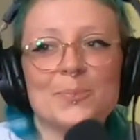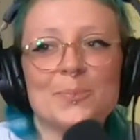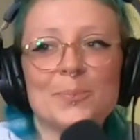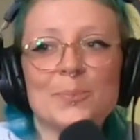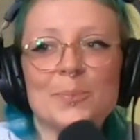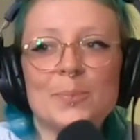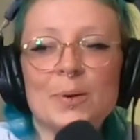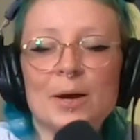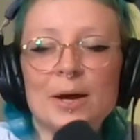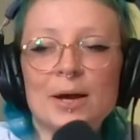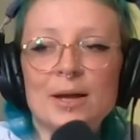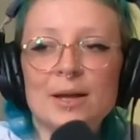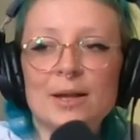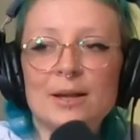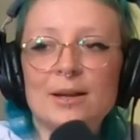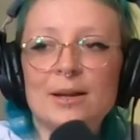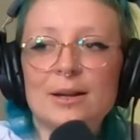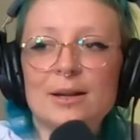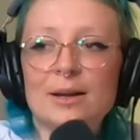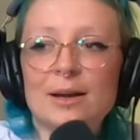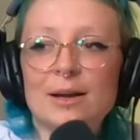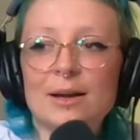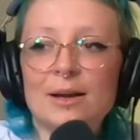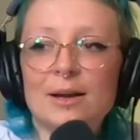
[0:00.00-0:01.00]
but
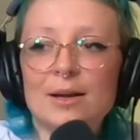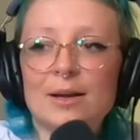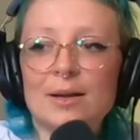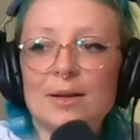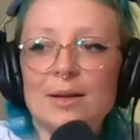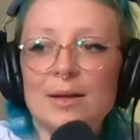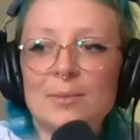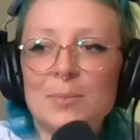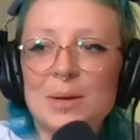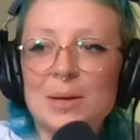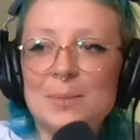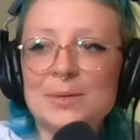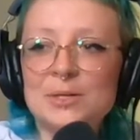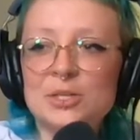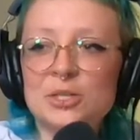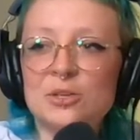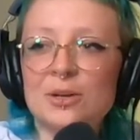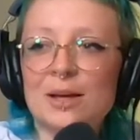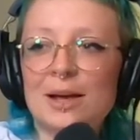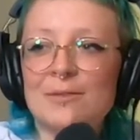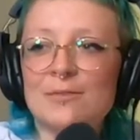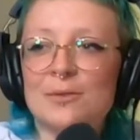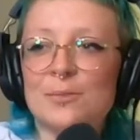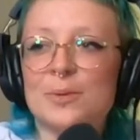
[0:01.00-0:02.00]
and maybe she'll
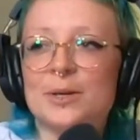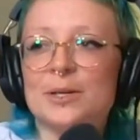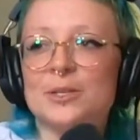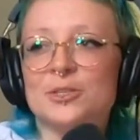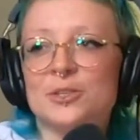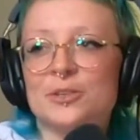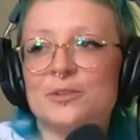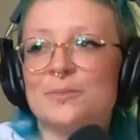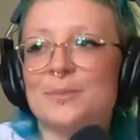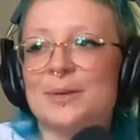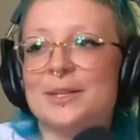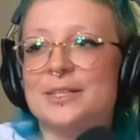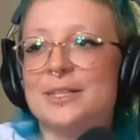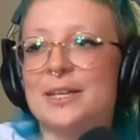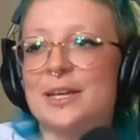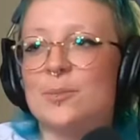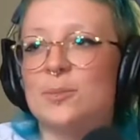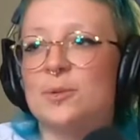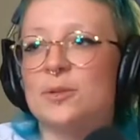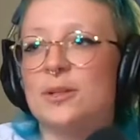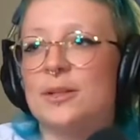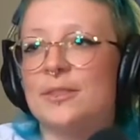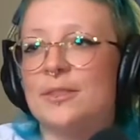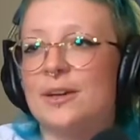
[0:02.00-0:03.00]
have a picture of my
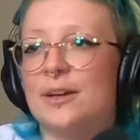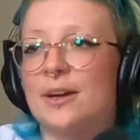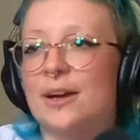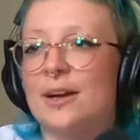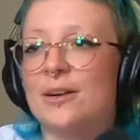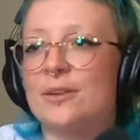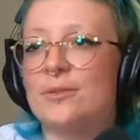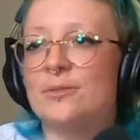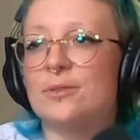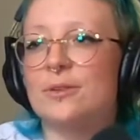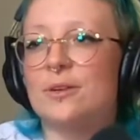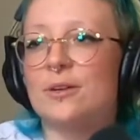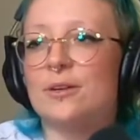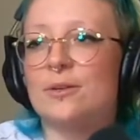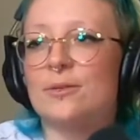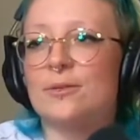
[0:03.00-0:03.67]
table on there. I don't know.